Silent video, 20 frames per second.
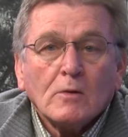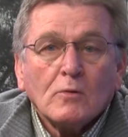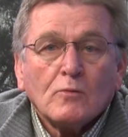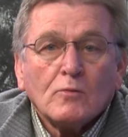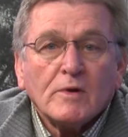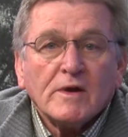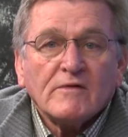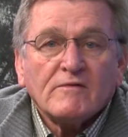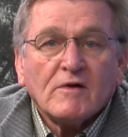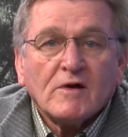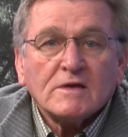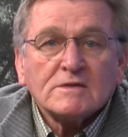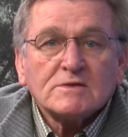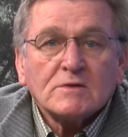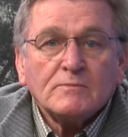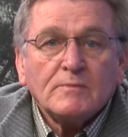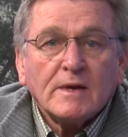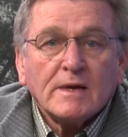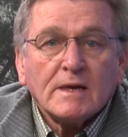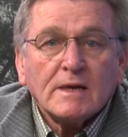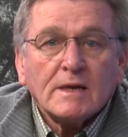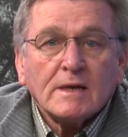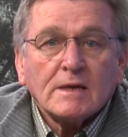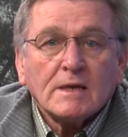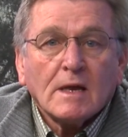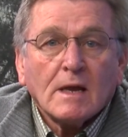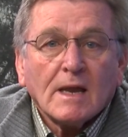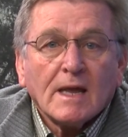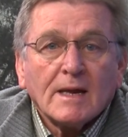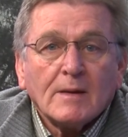We have also been in
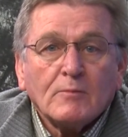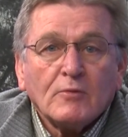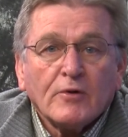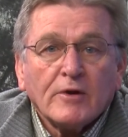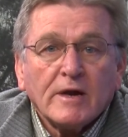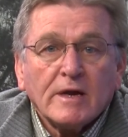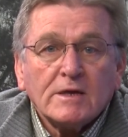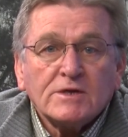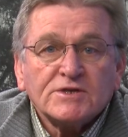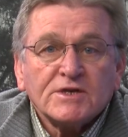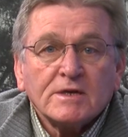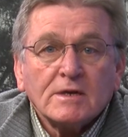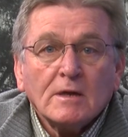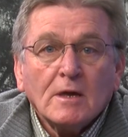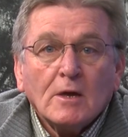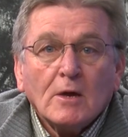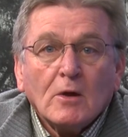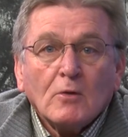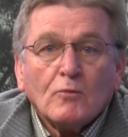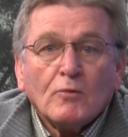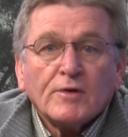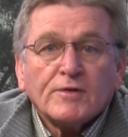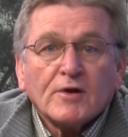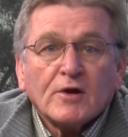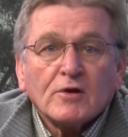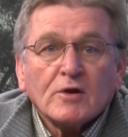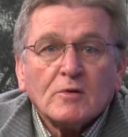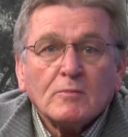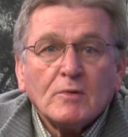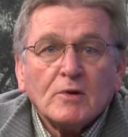collaboration with
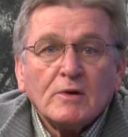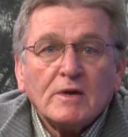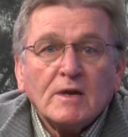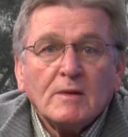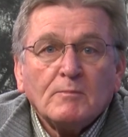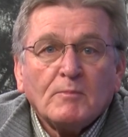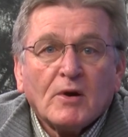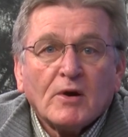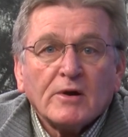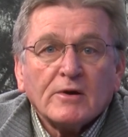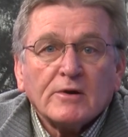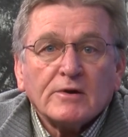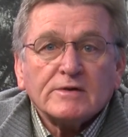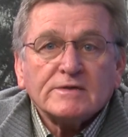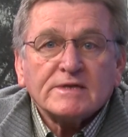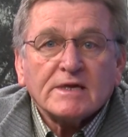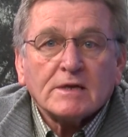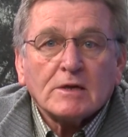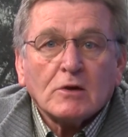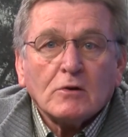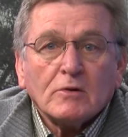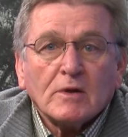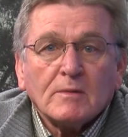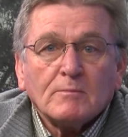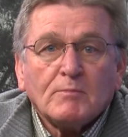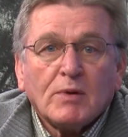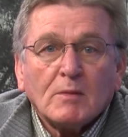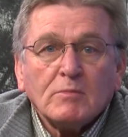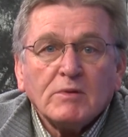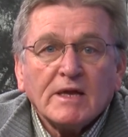our community partners, including
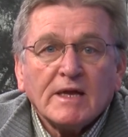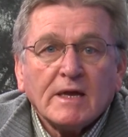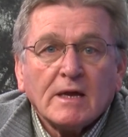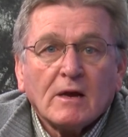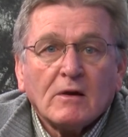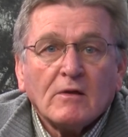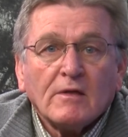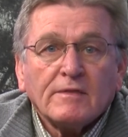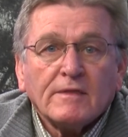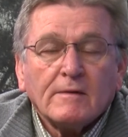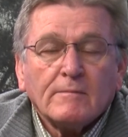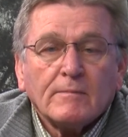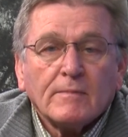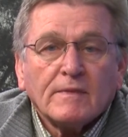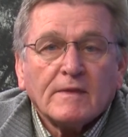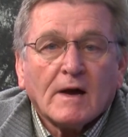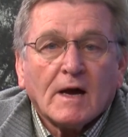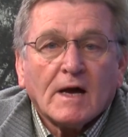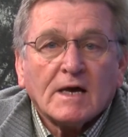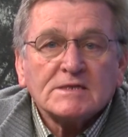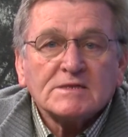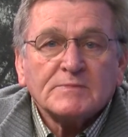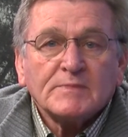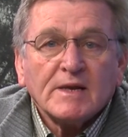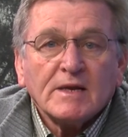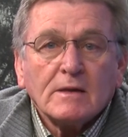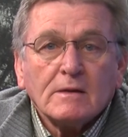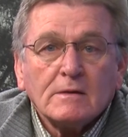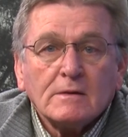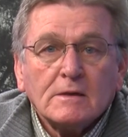public health, the
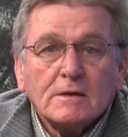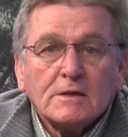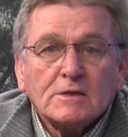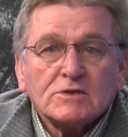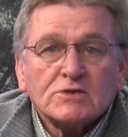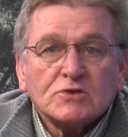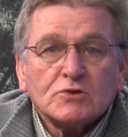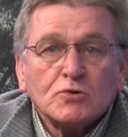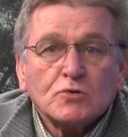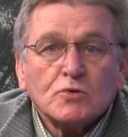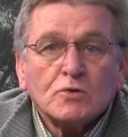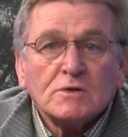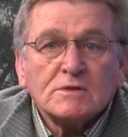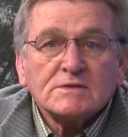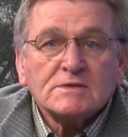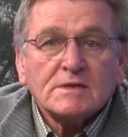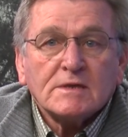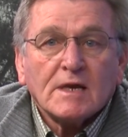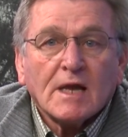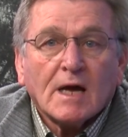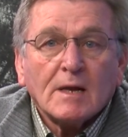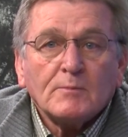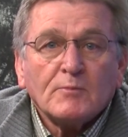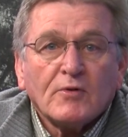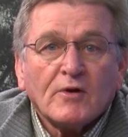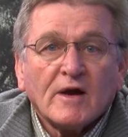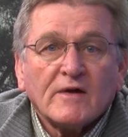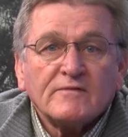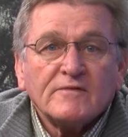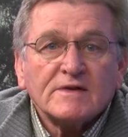hospital, schools,
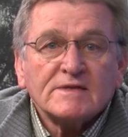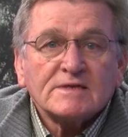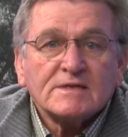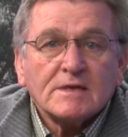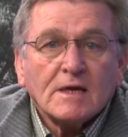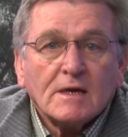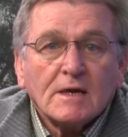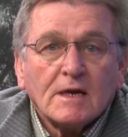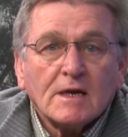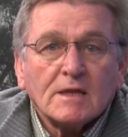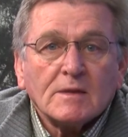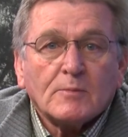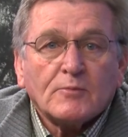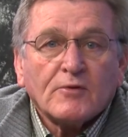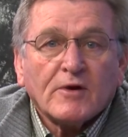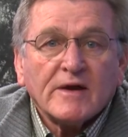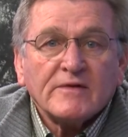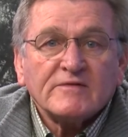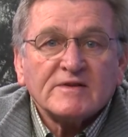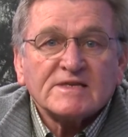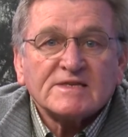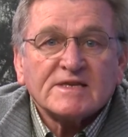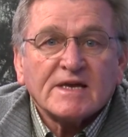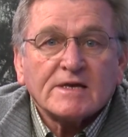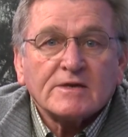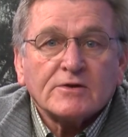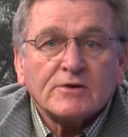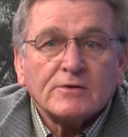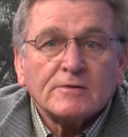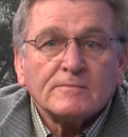nonprofits, and the private
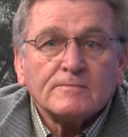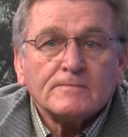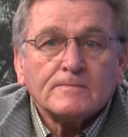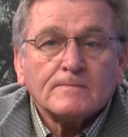sector.